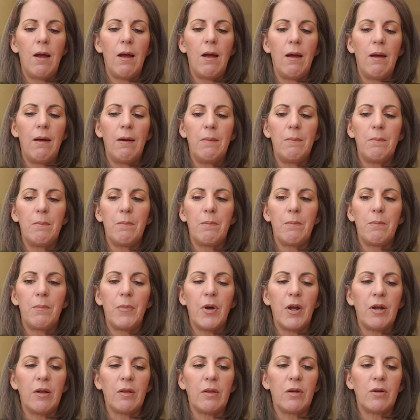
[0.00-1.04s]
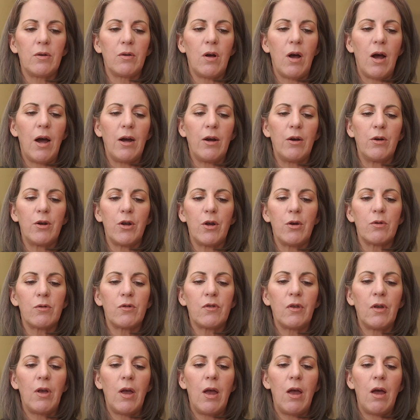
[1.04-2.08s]
but a little higher
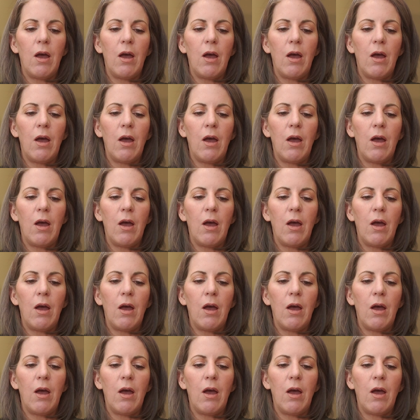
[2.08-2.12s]
dose.